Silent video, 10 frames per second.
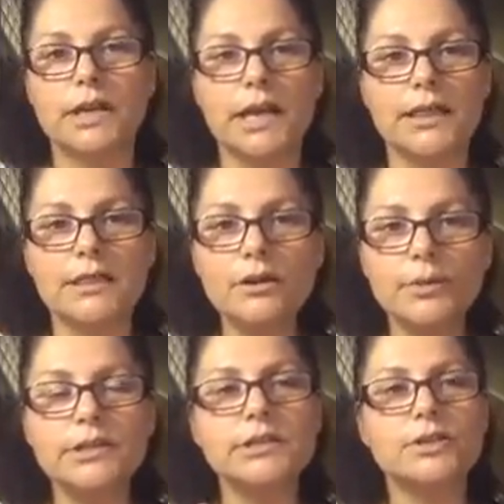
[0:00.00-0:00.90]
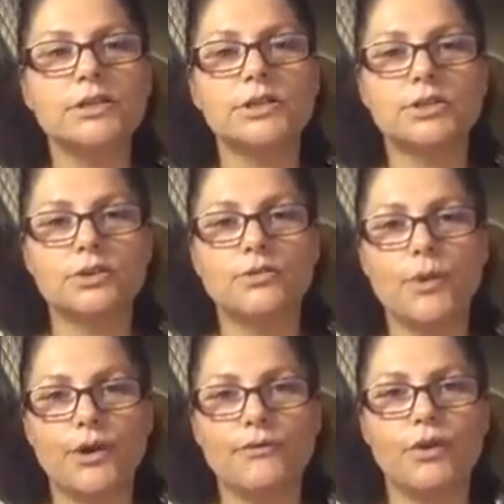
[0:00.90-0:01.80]
Nobody's going to do the
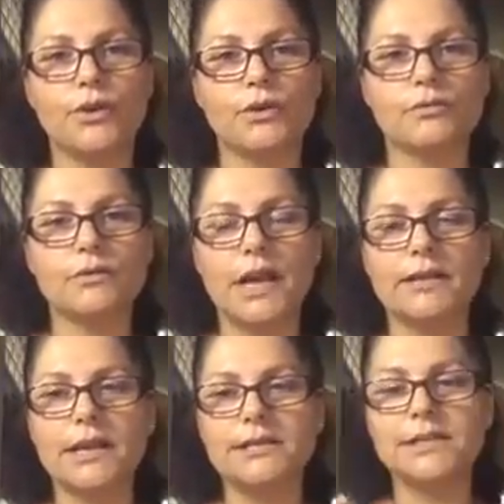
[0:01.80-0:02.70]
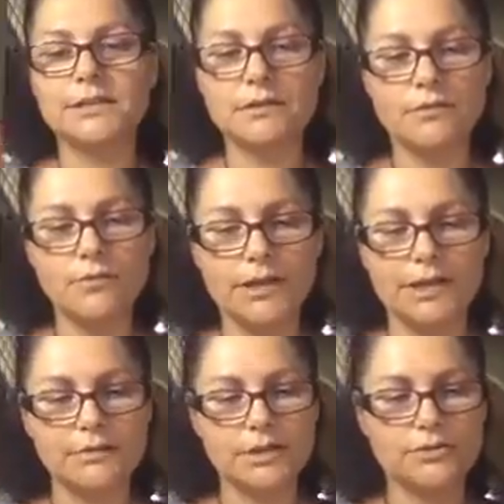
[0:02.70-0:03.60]
work for you. And that is what I
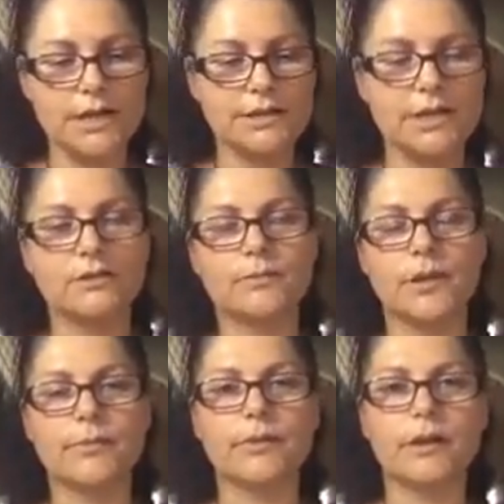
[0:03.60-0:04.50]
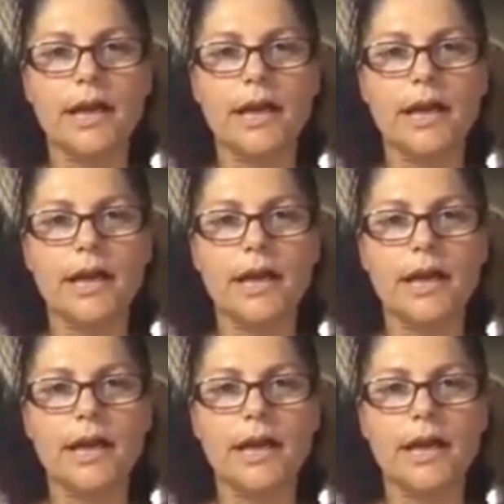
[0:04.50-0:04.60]
stress out people.